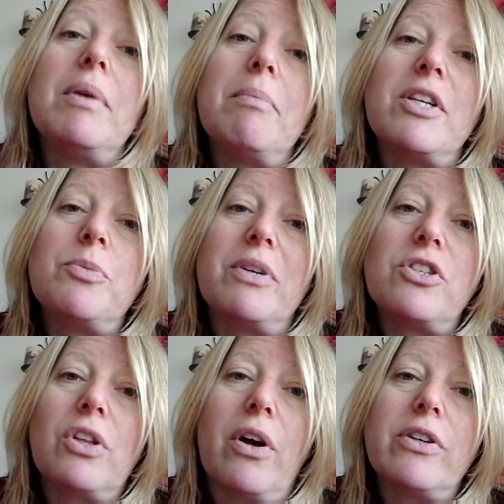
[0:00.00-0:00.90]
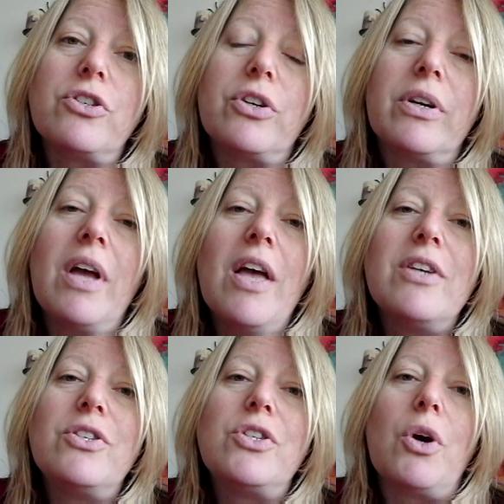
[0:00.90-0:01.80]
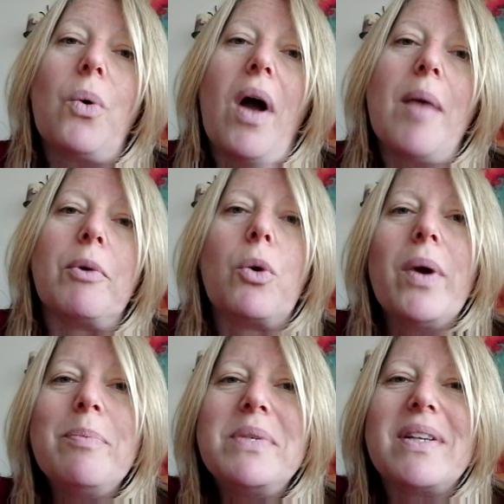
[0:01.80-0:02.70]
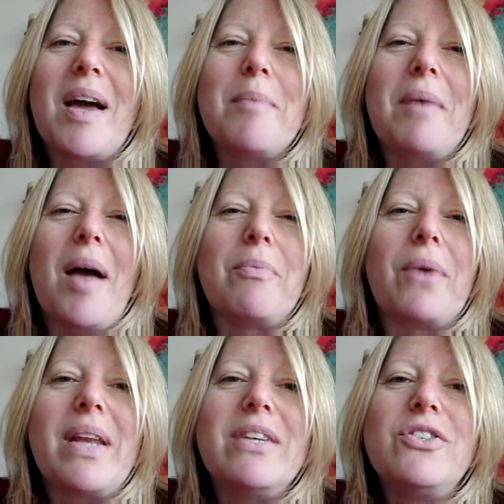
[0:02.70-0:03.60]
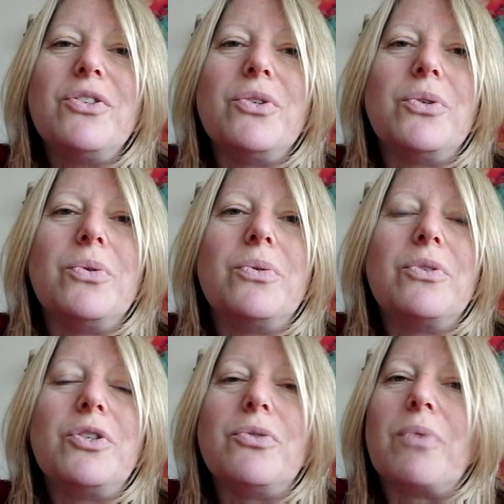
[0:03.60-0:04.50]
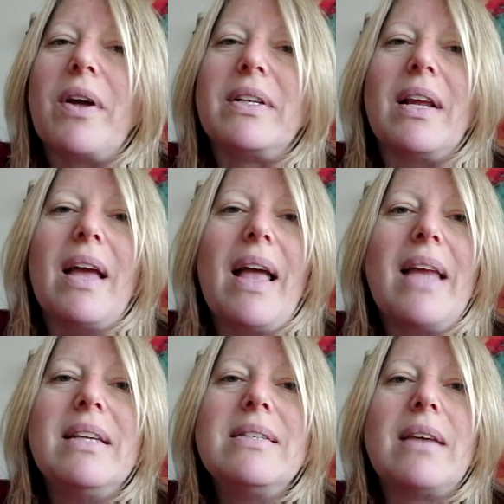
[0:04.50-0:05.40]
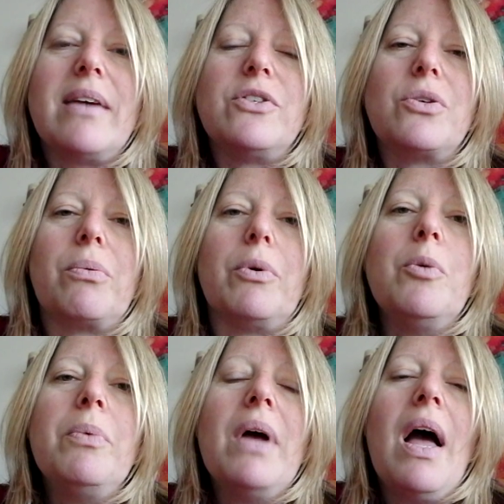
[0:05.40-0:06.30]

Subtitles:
be much, much larger. So I'm equipped and I'm ready to run any size group.